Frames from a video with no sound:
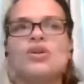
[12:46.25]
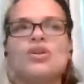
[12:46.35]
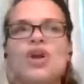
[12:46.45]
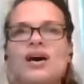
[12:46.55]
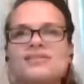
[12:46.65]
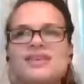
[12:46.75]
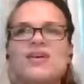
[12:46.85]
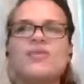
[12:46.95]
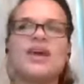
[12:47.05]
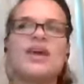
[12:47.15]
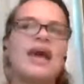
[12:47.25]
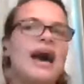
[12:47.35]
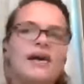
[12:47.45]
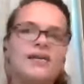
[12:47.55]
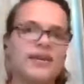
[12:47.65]
not saying okay
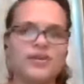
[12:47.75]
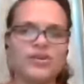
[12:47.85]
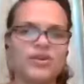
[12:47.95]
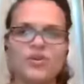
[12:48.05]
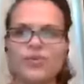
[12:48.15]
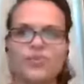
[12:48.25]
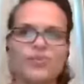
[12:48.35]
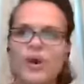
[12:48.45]
here you know